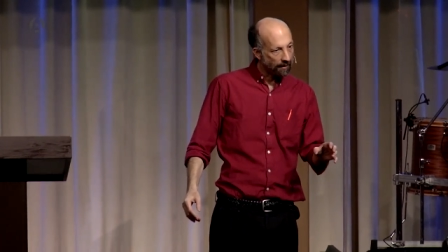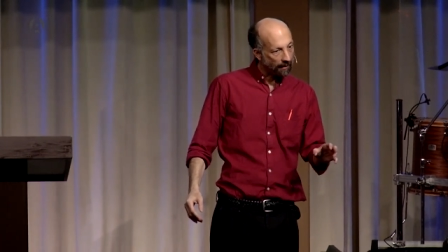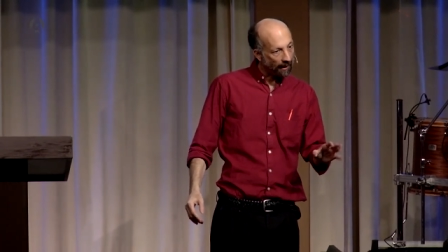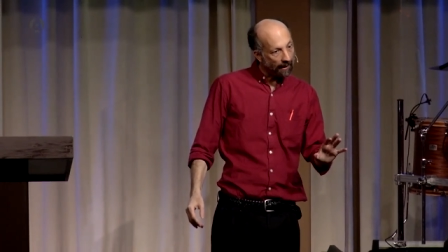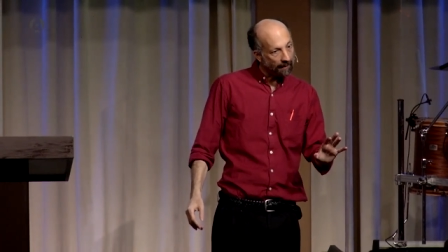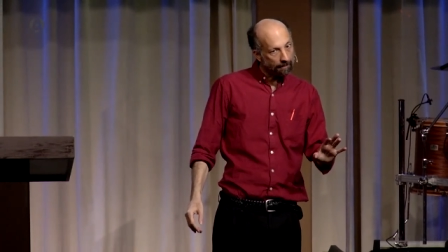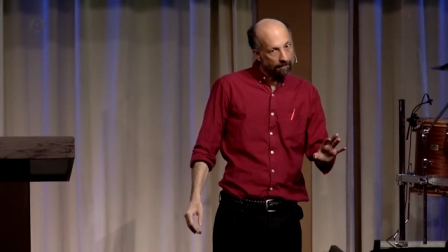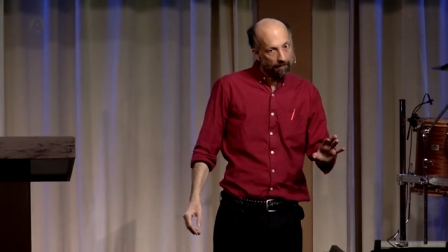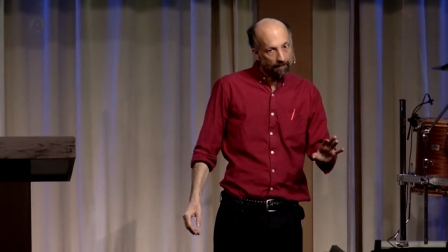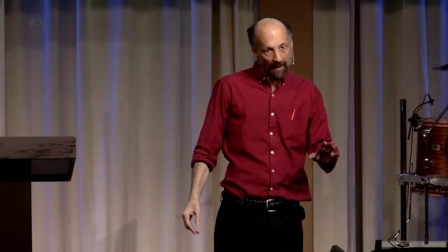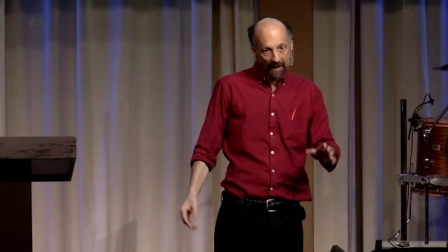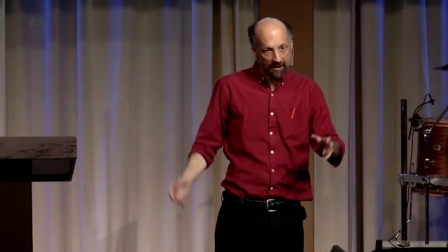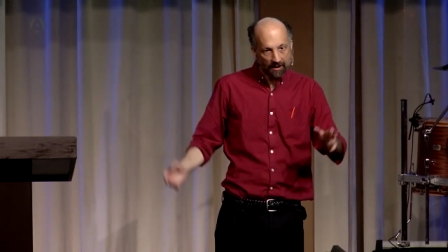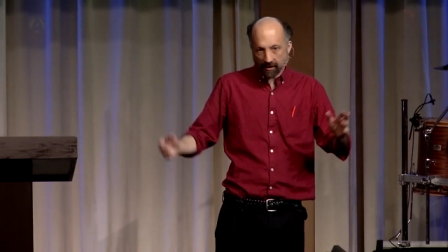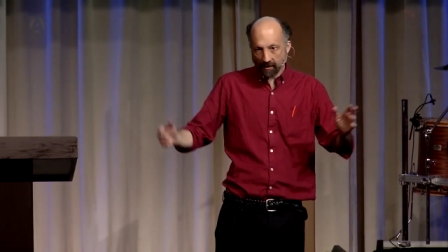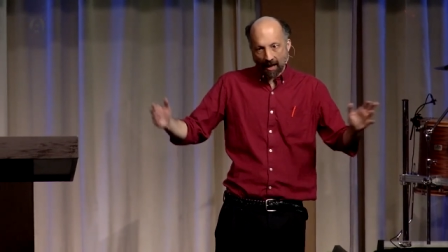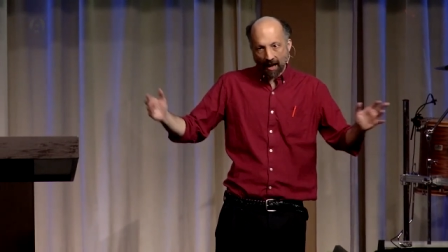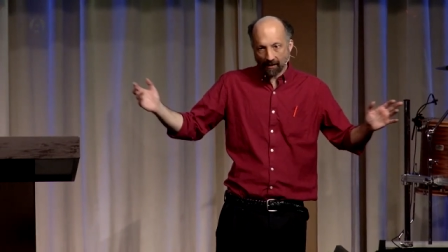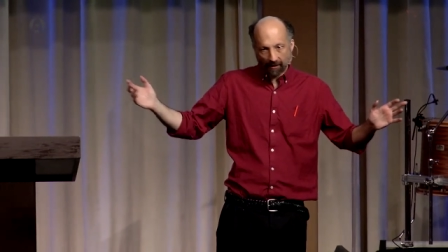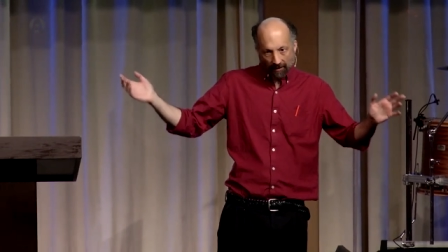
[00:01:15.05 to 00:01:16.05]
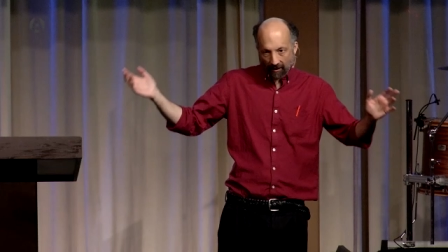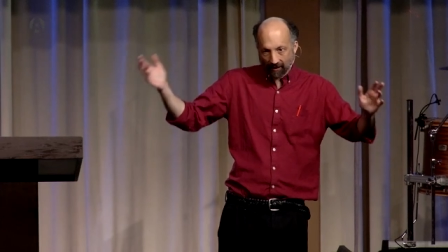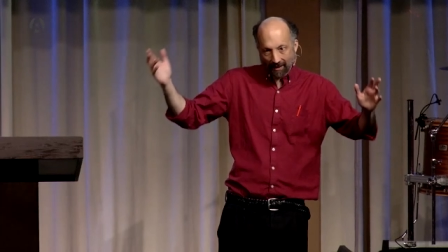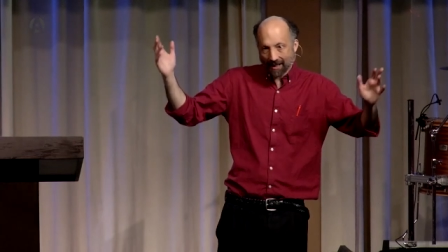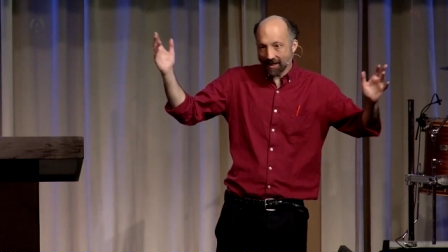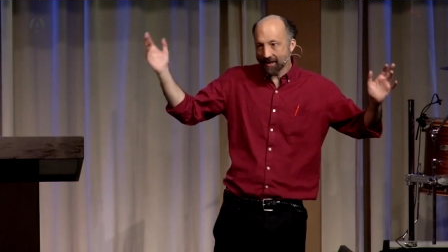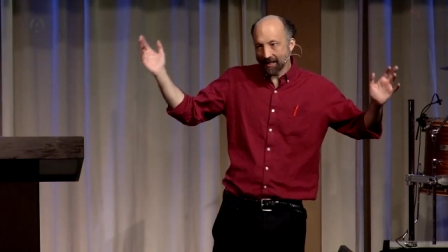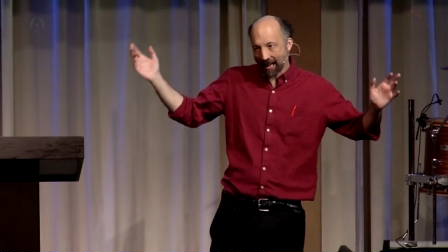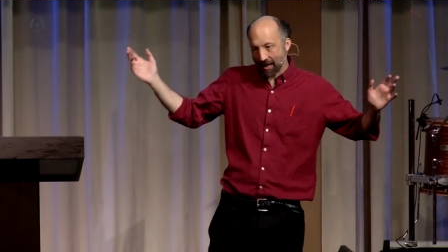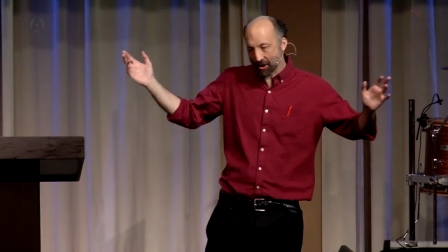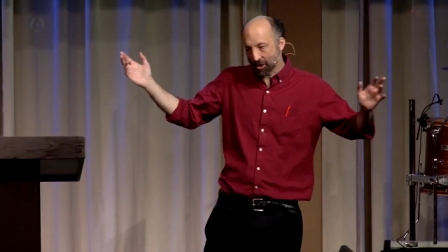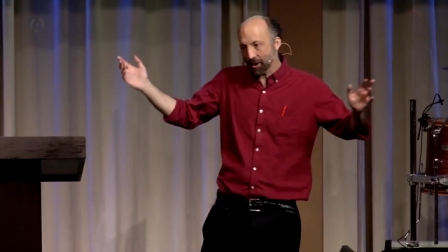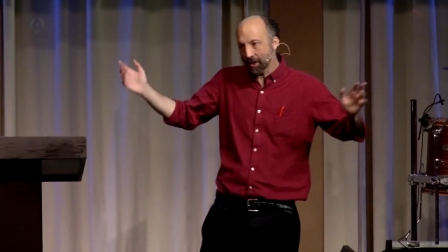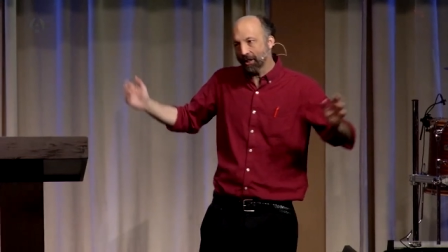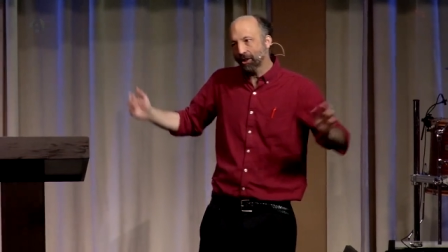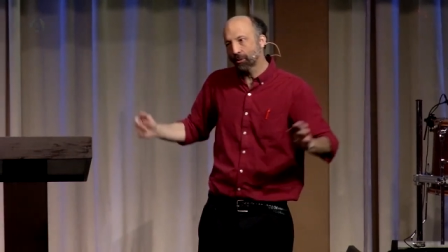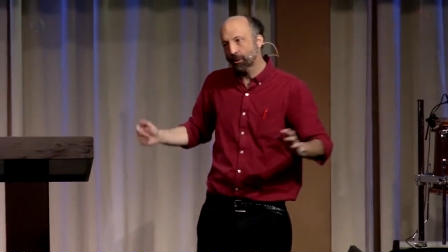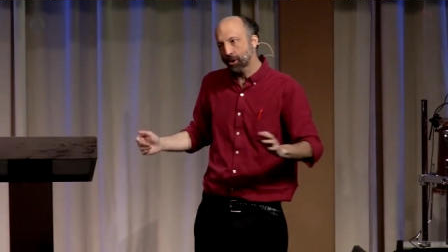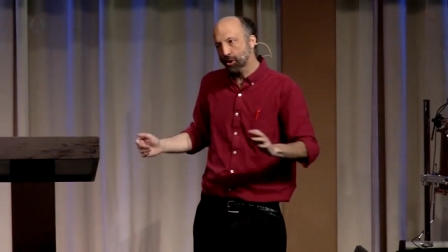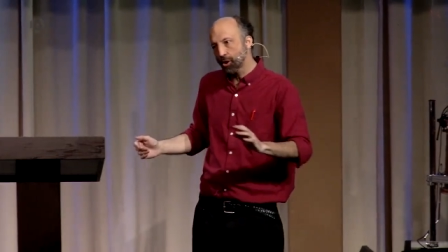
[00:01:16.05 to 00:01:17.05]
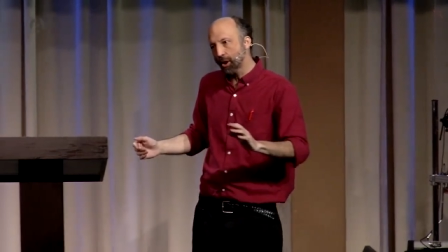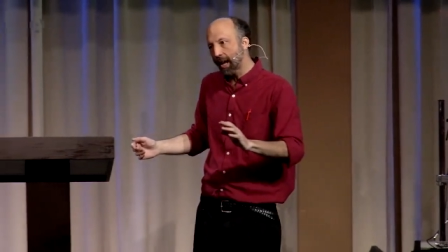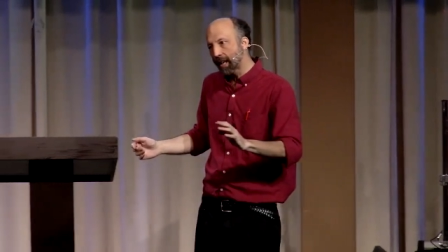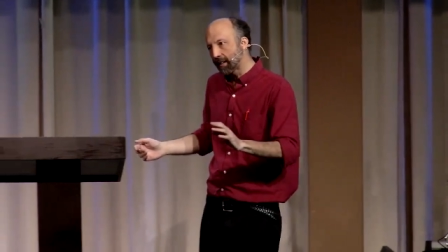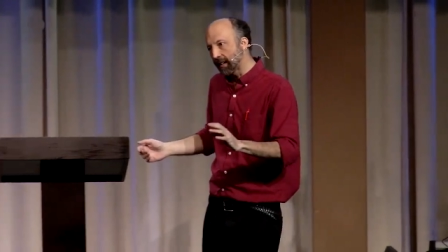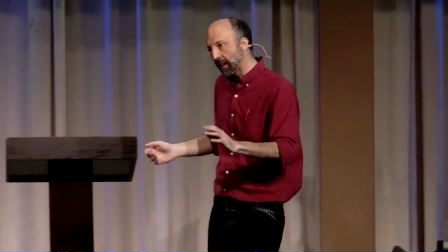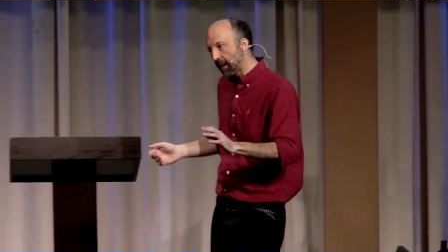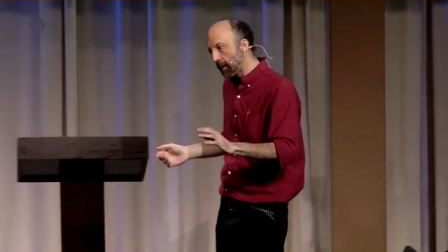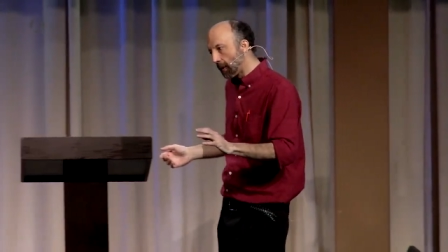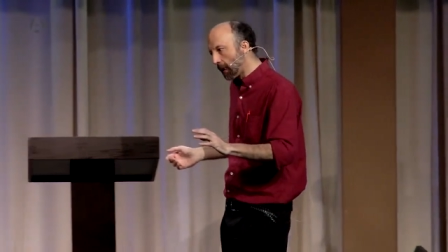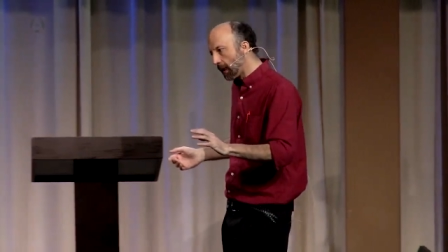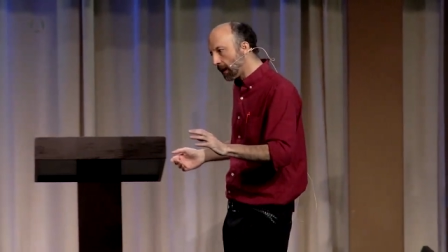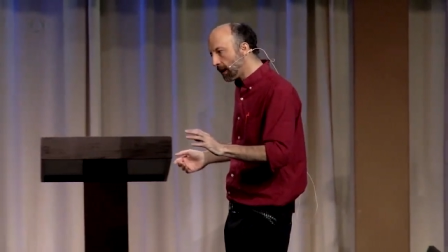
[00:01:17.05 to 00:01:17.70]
Right? That's not contested in Christianity.